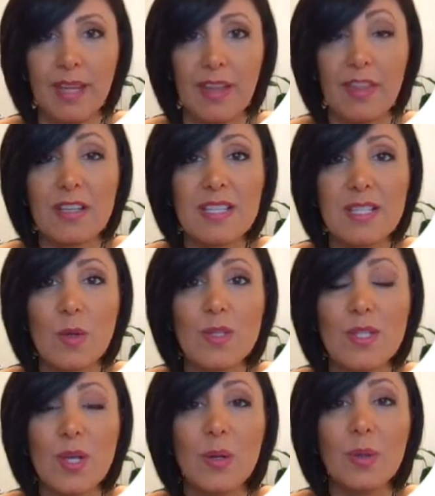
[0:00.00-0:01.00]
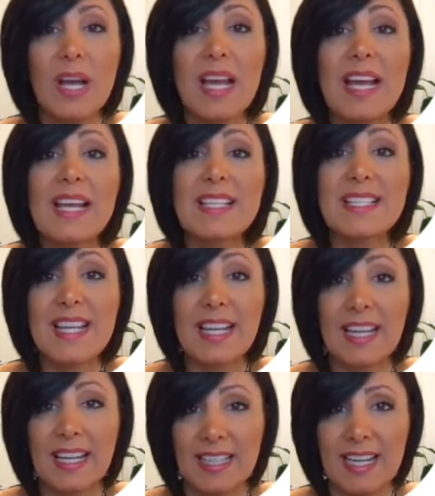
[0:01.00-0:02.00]
There is also a
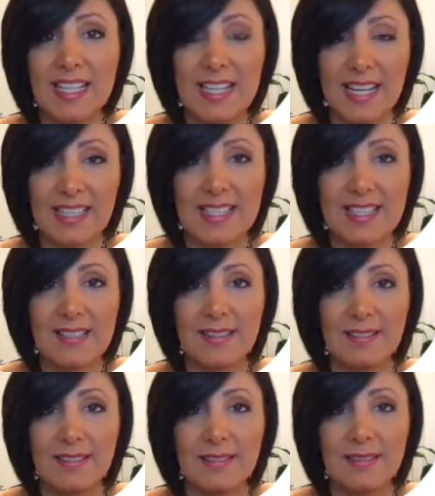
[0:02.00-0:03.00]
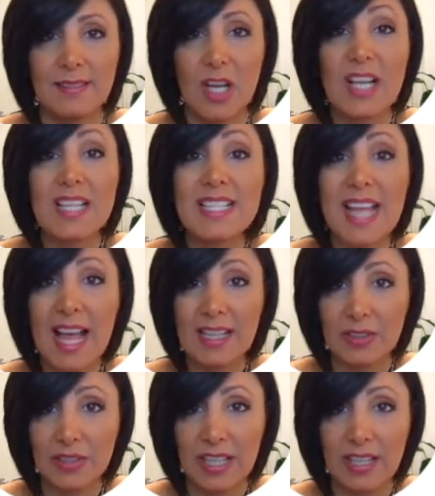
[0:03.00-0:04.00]
second index on
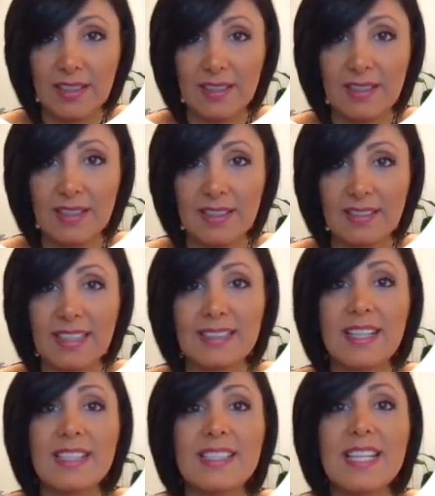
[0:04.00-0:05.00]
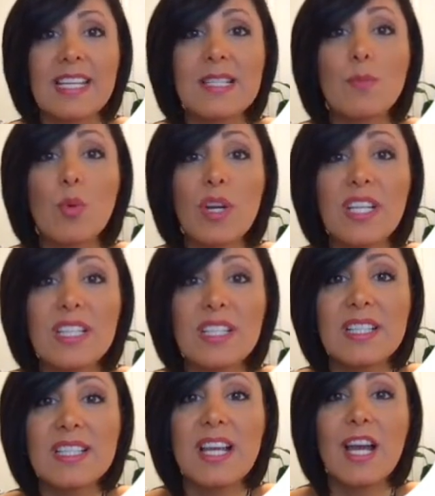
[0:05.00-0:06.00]
salary that contains
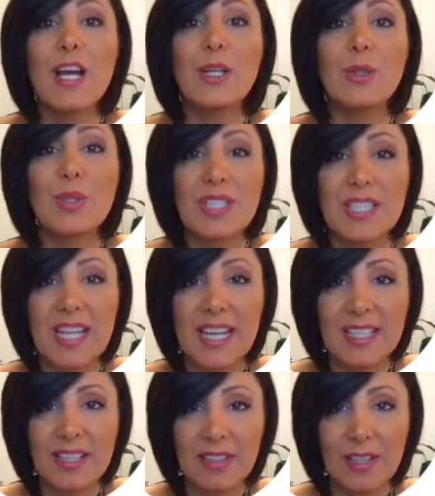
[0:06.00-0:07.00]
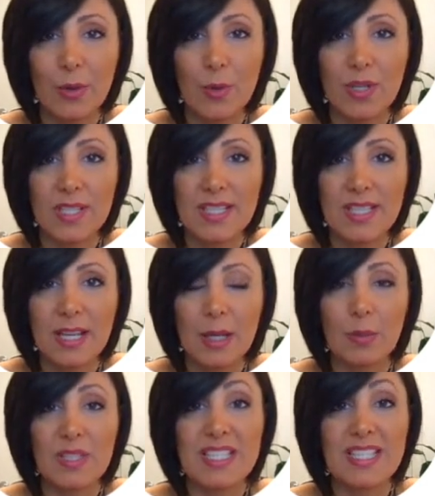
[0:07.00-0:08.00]
pointers to data records
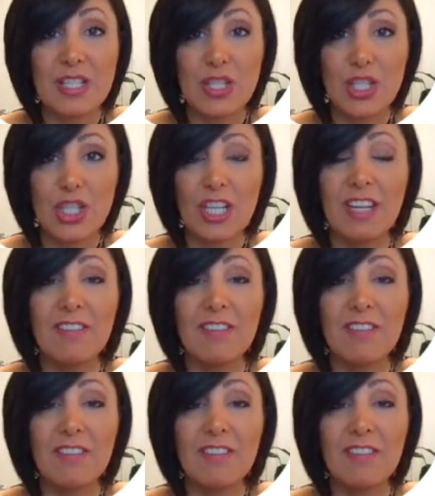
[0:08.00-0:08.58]
with search key